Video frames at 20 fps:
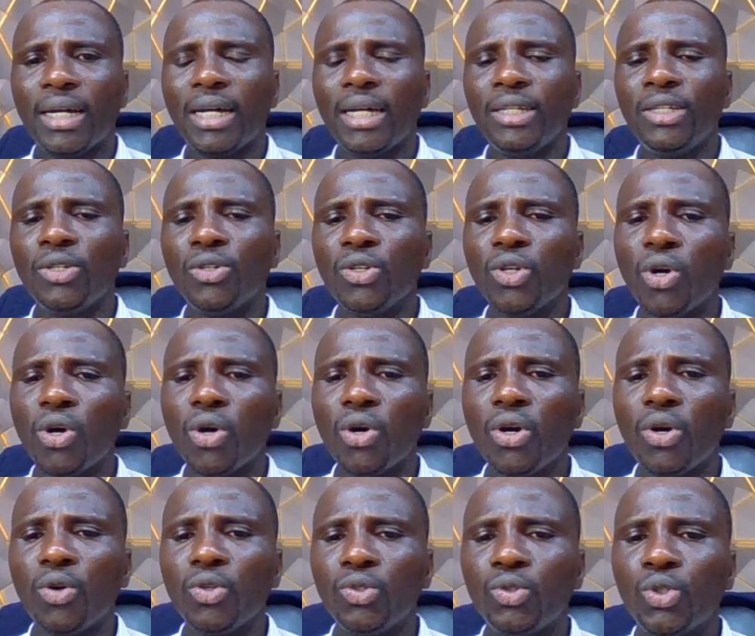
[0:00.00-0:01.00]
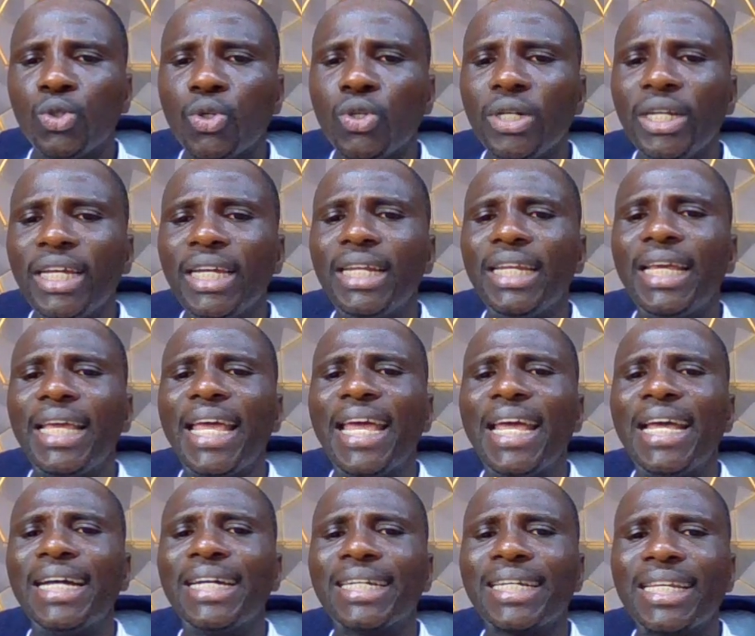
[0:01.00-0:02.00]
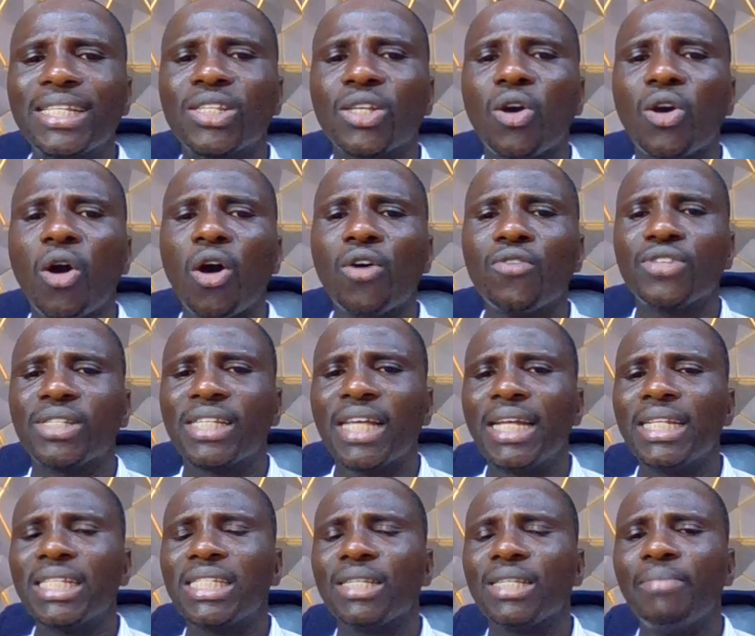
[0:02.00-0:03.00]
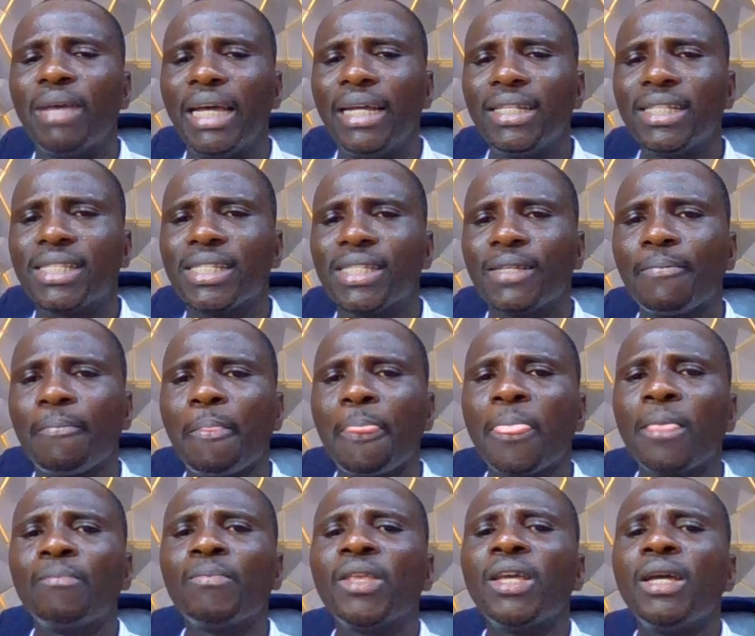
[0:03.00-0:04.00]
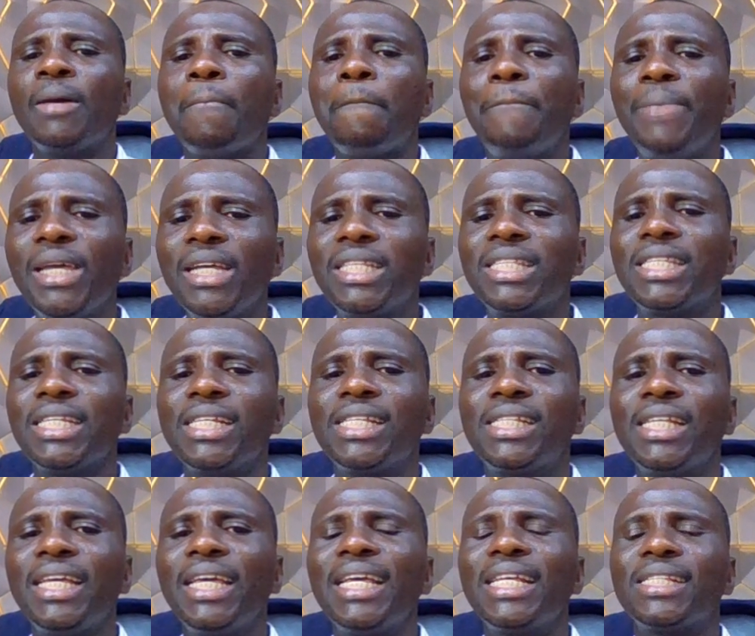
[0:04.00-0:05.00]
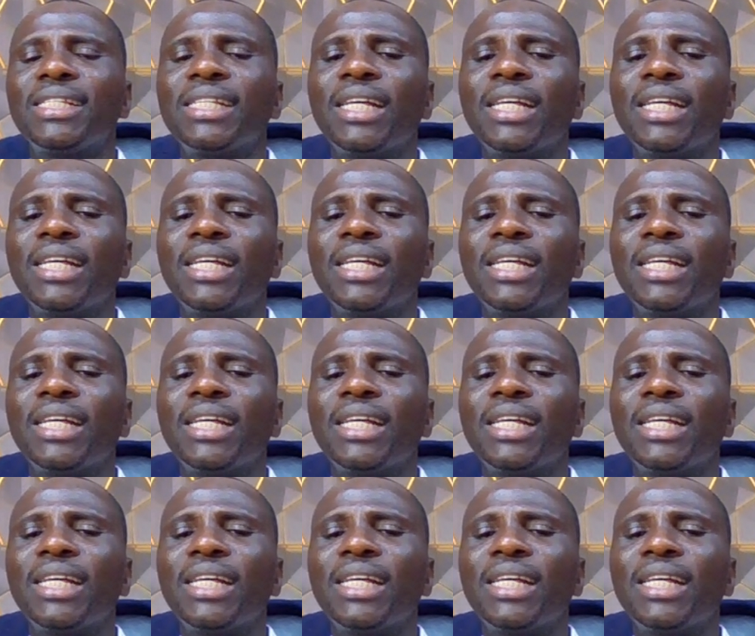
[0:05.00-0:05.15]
You know, during a risk of sentiment, BTC is